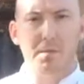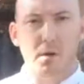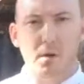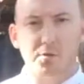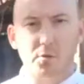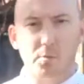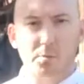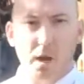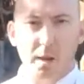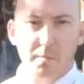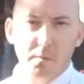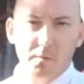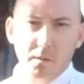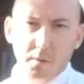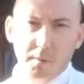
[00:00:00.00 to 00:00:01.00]
then also prime
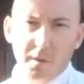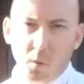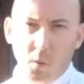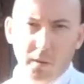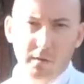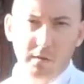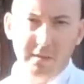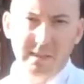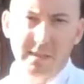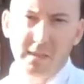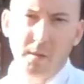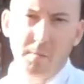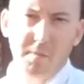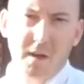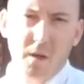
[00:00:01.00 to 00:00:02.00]
it with a little bit of oil and
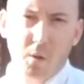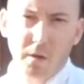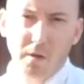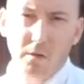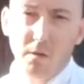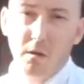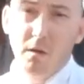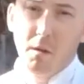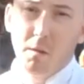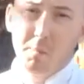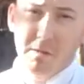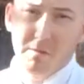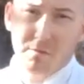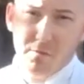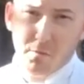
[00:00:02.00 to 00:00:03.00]
heat up that oil
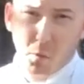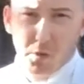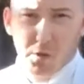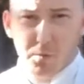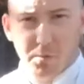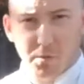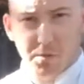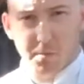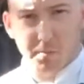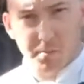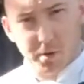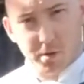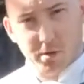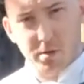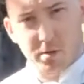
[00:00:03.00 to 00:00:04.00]
before you put the
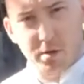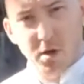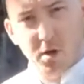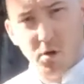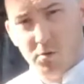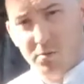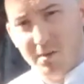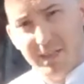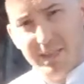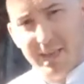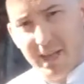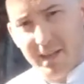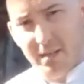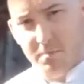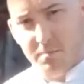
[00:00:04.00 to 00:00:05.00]
burger or really
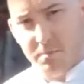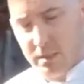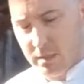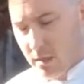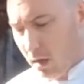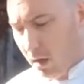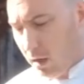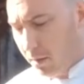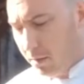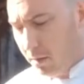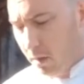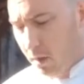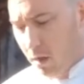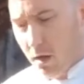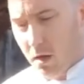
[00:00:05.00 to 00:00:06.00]
any meat on.
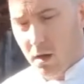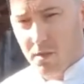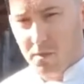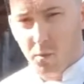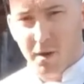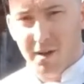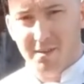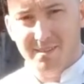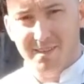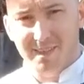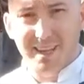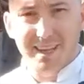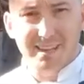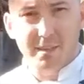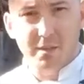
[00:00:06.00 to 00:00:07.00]
Otherwise, the
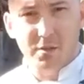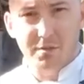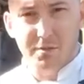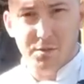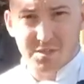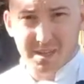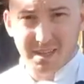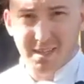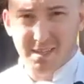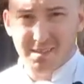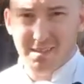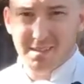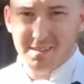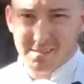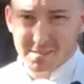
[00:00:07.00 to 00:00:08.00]
likelihood of you
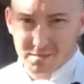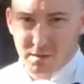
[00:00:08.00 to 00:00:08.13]
sticking is